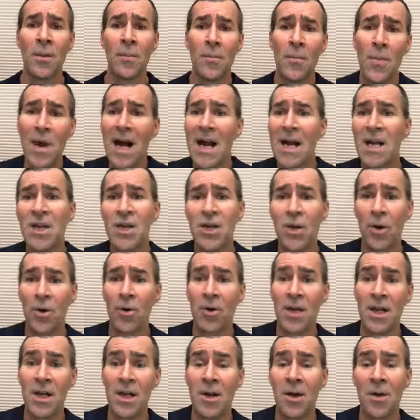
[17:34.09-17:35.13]
my
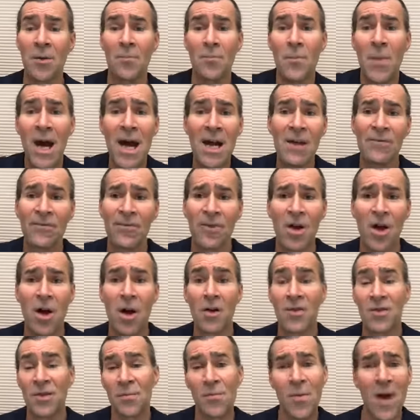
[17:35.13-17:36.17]
journey, my
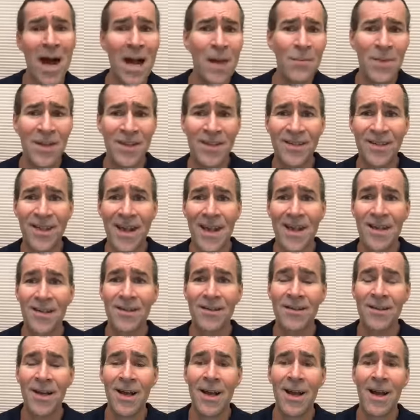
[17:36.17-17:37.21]
flaws, my
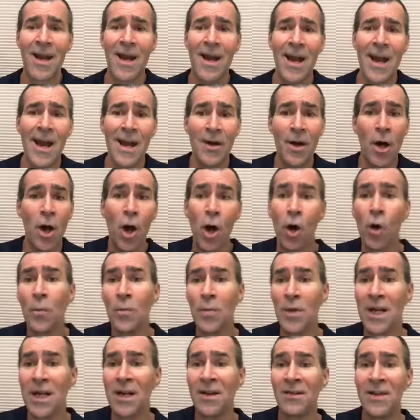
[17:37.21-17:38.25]
mistakes, and
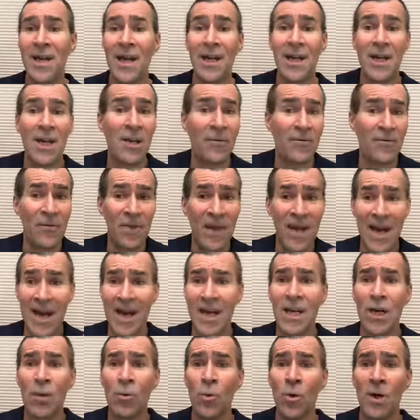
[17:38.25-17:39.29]
hoping that if
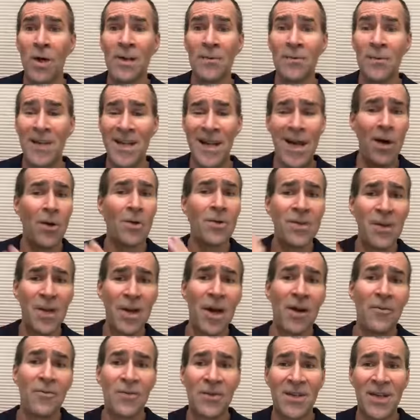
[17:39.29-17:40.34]
anyone cares
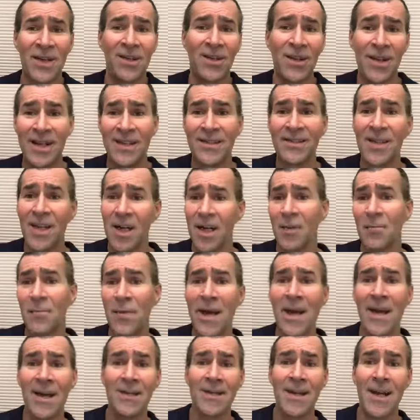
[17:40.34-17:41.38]
enough to listen and
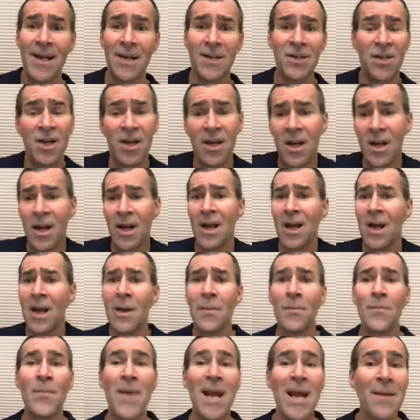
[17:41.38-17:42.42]
pay attention,
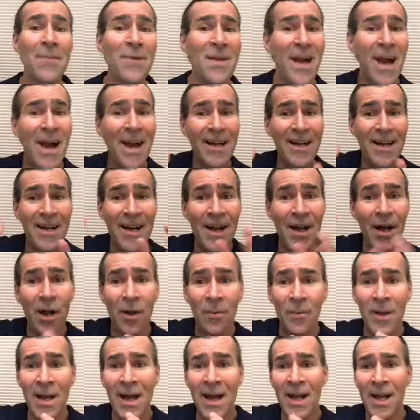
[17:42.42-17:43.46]
maybe I can
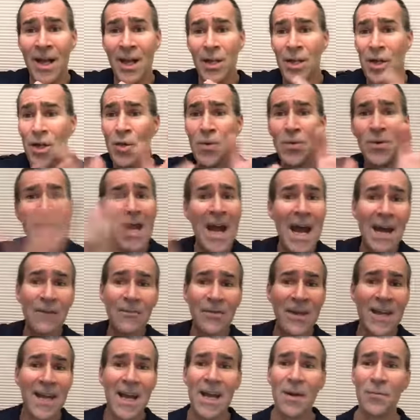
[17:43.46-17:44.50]
help you
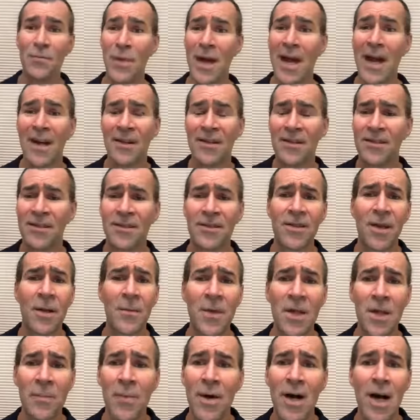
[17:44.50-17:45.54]
navigate past
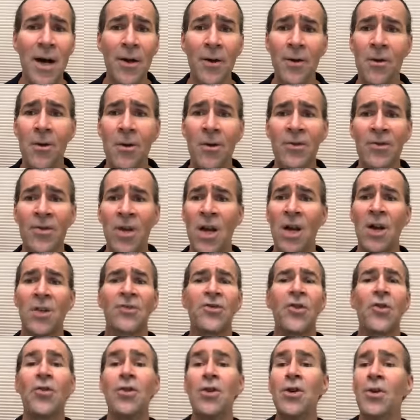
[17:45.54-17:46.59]
some of the potholes
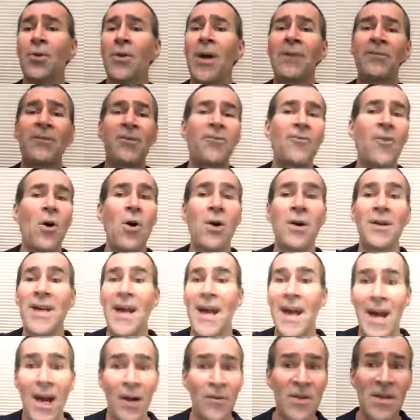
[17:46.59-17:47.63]
so that you don't have to fall
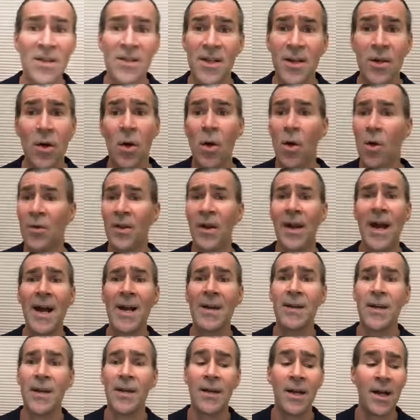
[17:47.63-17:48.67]
into every single hole that I
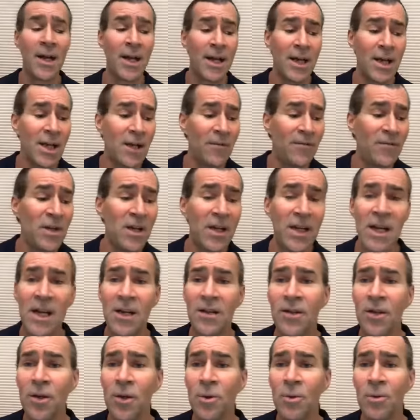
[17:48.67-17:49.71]
did. If you
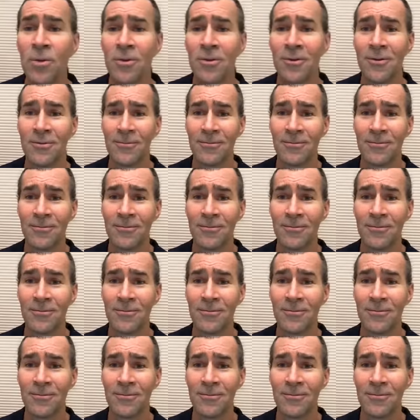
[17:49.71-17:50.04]
need to,